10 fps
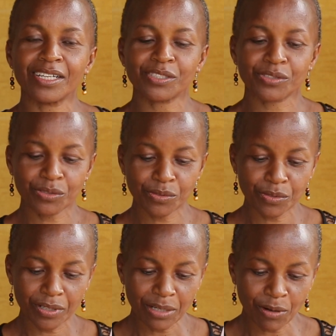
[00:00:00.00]

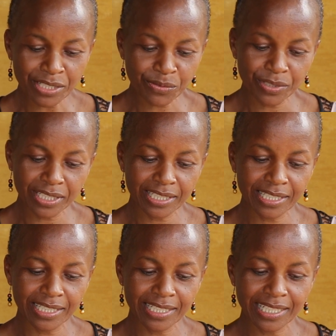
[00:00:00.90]
So once
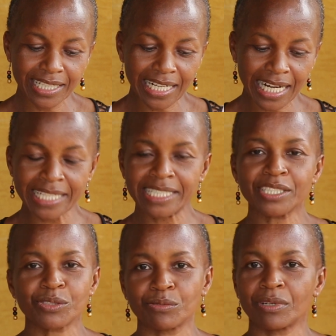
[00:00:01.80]
we land
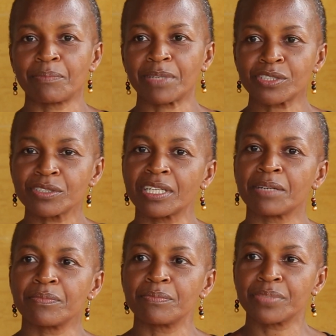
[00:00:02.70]
into a
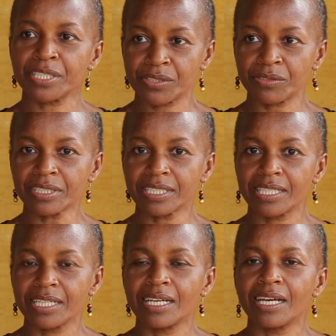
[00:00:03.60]
particular prison,
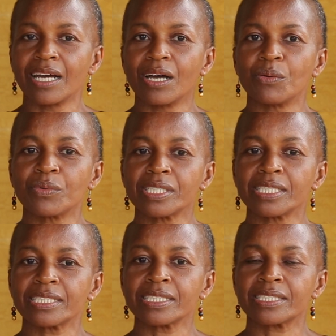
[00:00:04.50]

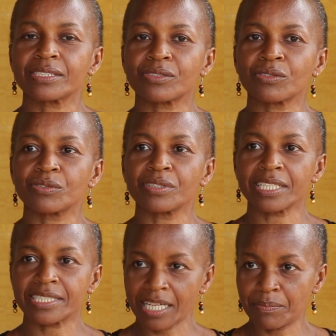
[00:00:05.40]
we talk to
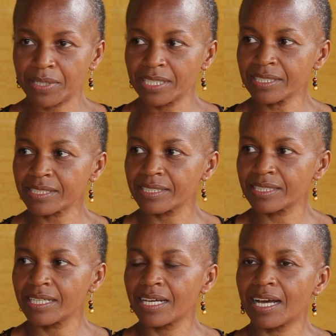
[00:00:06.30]
the chaplains,
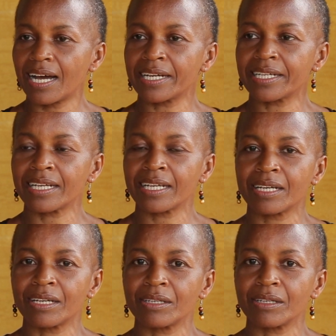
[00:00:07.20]
and
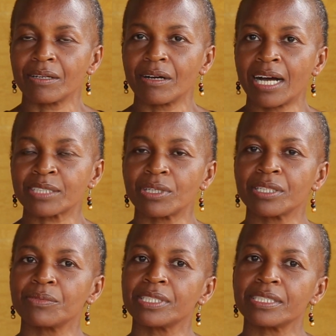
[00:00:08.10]

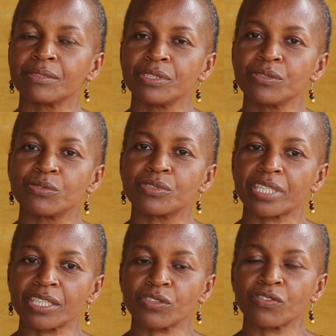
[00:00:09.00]
actually we used to
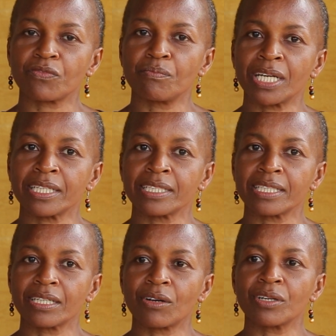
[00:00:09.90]
start off
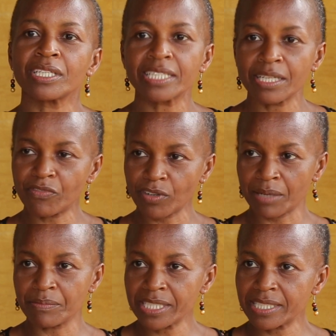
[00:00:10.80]
by calling them for
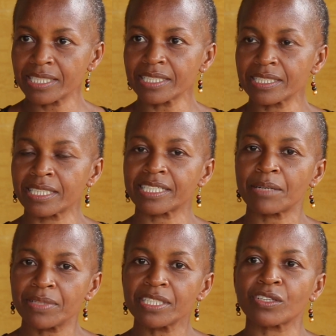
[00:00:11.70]
a meeting, the
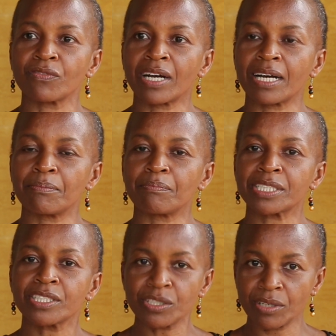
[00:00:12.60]
chaplains of a
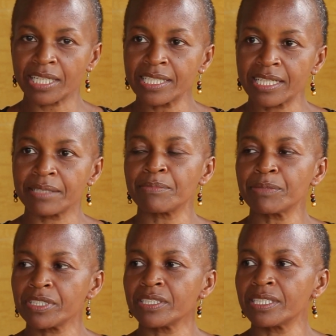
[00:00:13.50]
particular area,
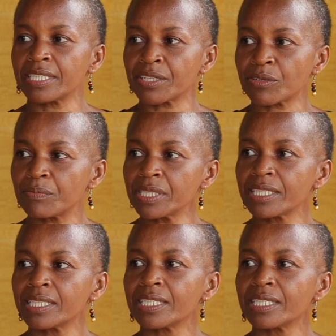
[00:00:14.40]
maybe in Nairobi.